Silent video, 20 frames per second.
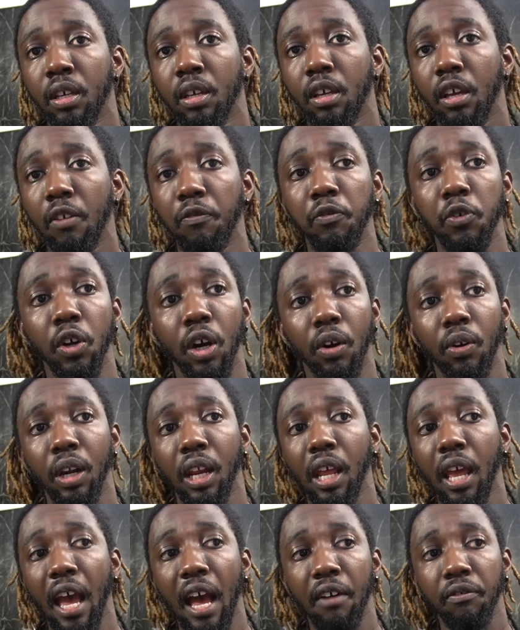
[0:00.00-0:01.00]
If you
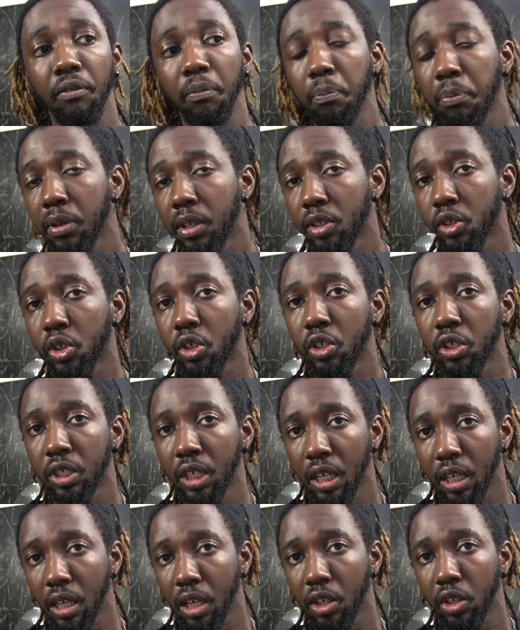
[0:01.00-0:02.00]
already have a printer
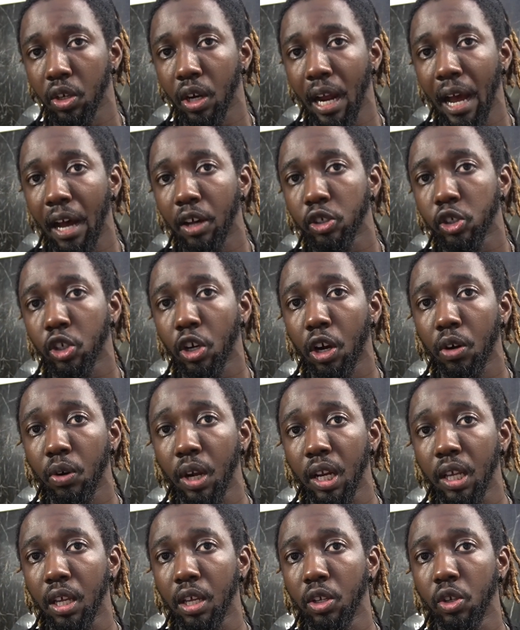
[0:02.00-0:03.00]
sitting in your house
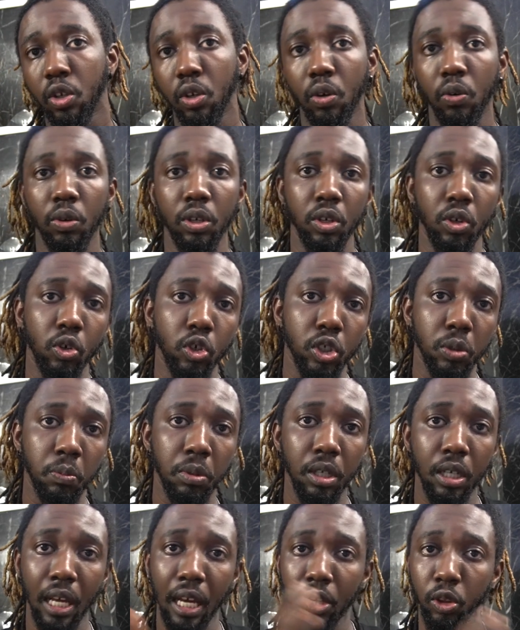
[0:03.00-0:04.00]
already and you don't want to go
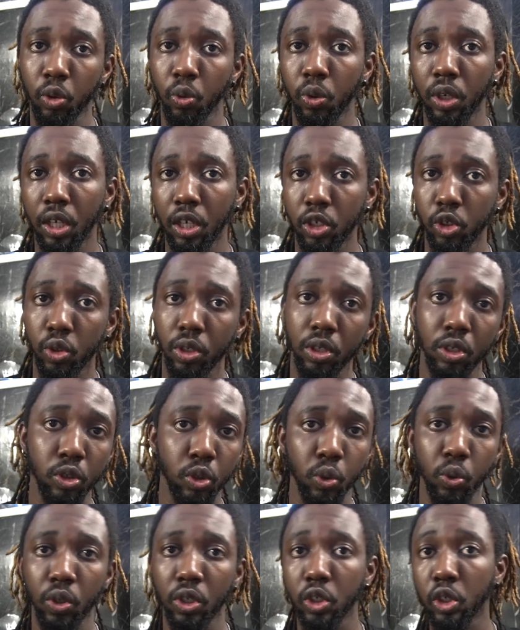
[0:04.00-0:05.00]
spend that $300 or
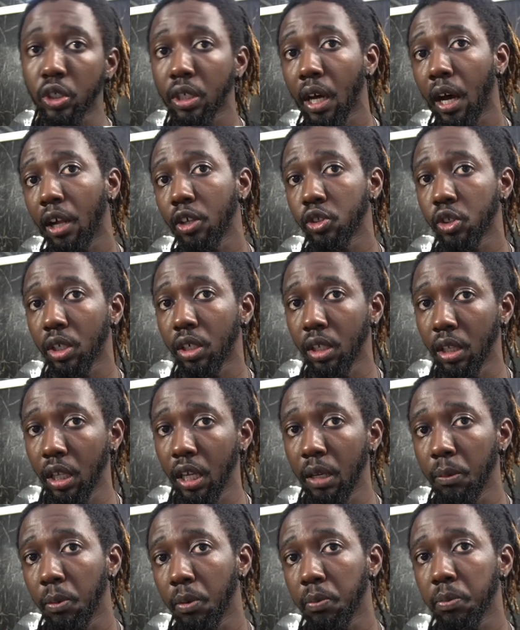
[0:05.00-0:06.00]
$200 on a
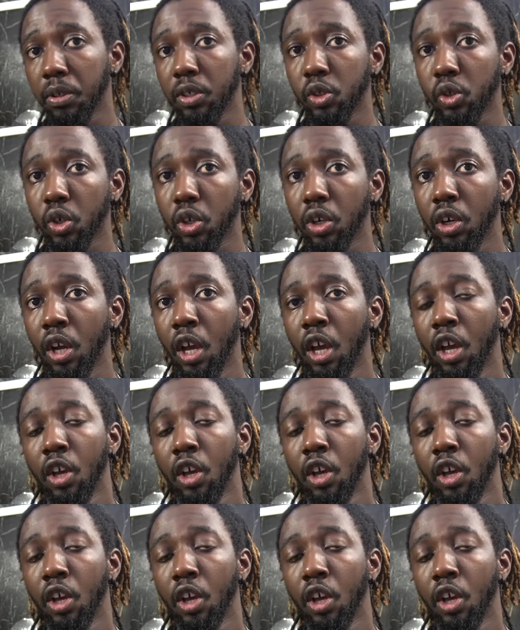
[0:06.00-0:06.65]
label printer,